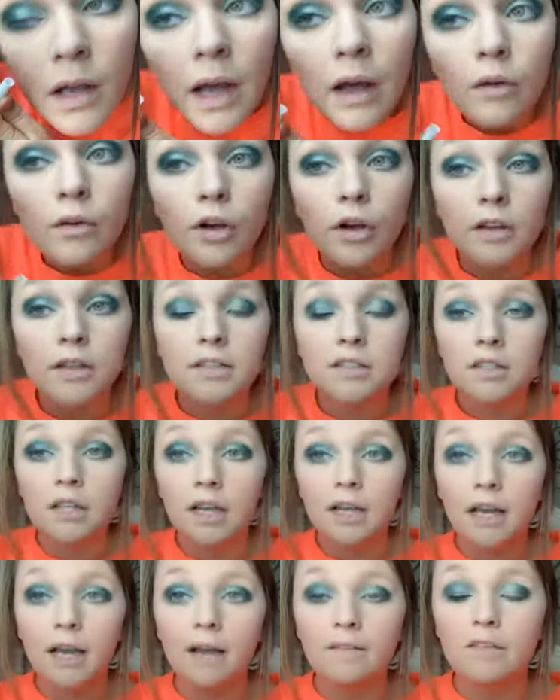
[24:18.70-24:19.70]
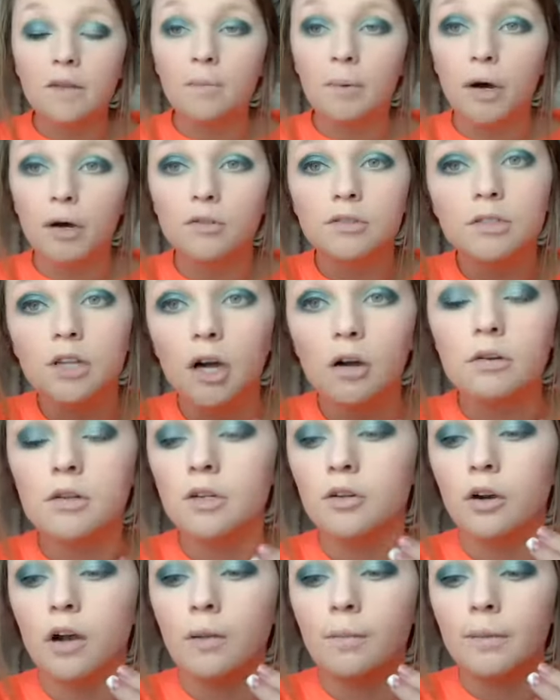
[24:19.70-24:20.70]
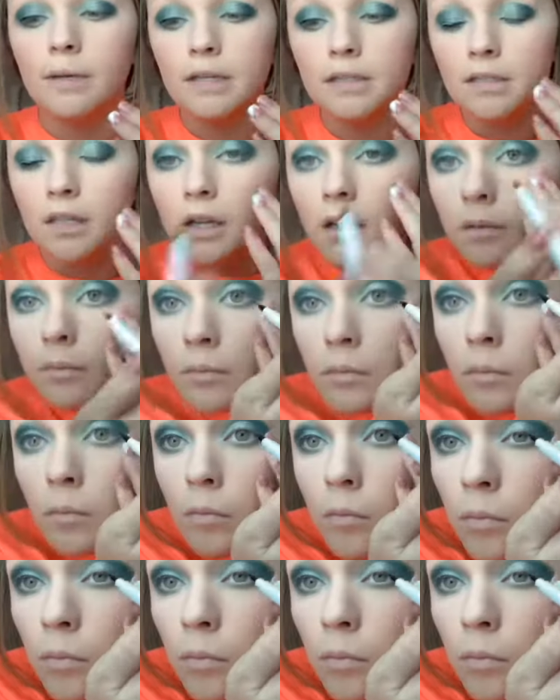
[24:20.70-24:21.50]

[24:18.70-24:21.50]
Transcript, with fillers: oh, don't know, it's like I have to pause talking or I'll mess up.